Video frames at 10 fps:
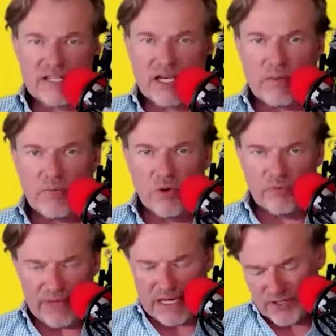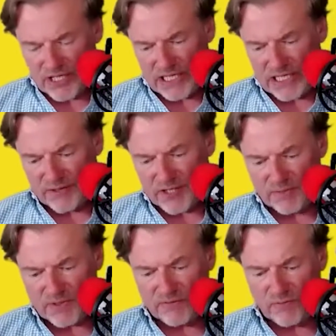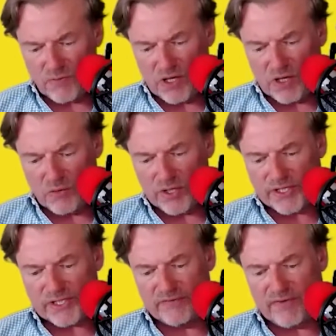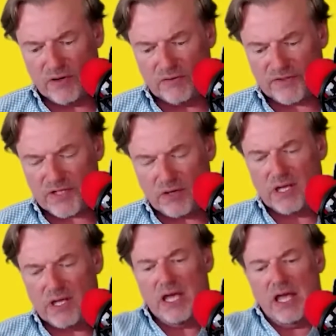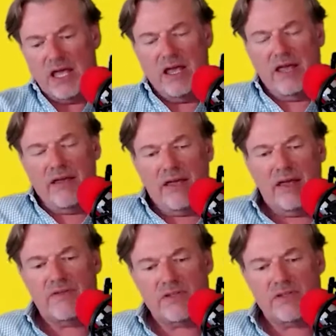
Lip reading: a bit more into detail in terms of, what is involved. So if